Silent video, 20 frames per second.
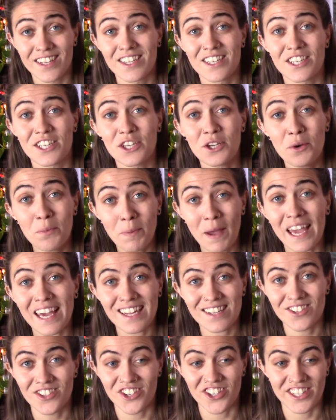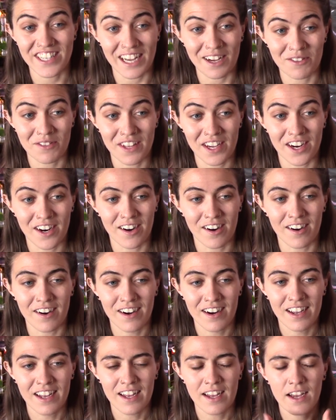to you Pantsers out there,
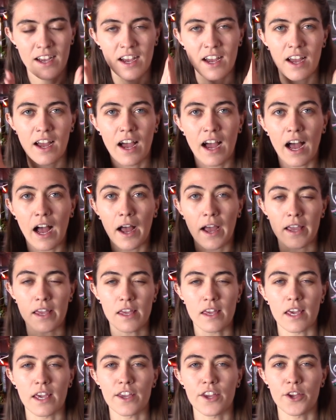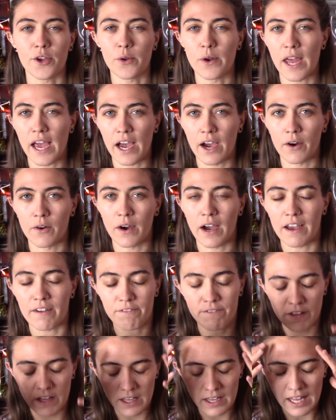I get you now. I
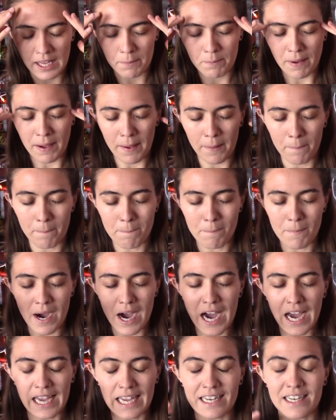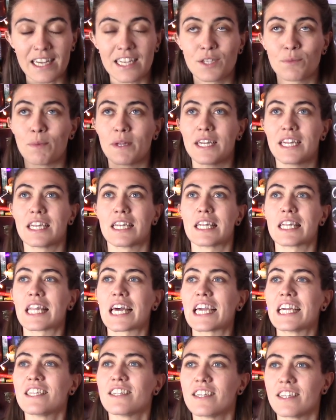feel like my mind has been
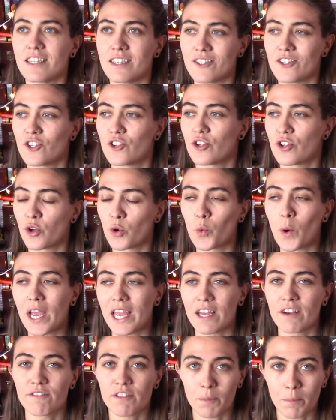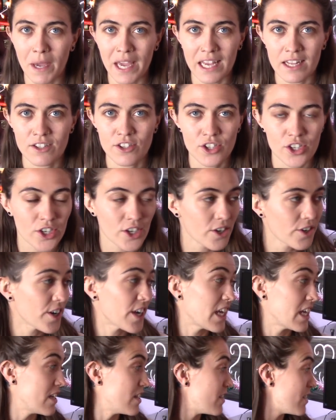enlightened to the way of the Pantser,
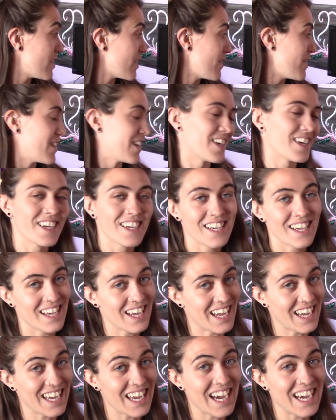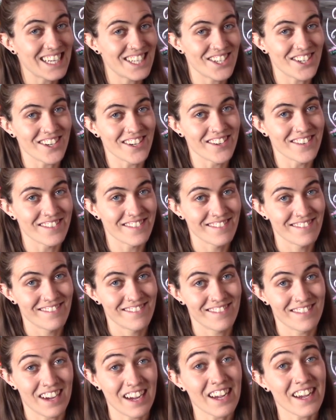and I got you.
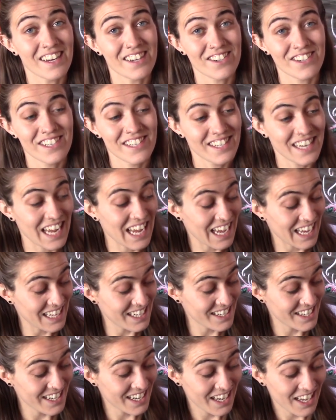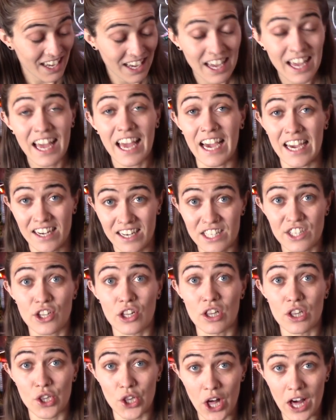I understand, and it's a
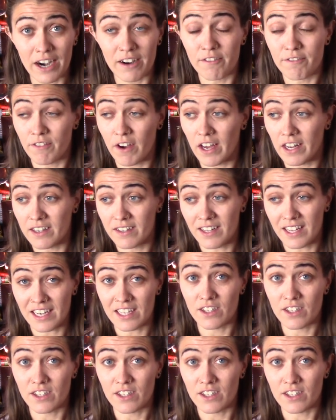lot of fun. It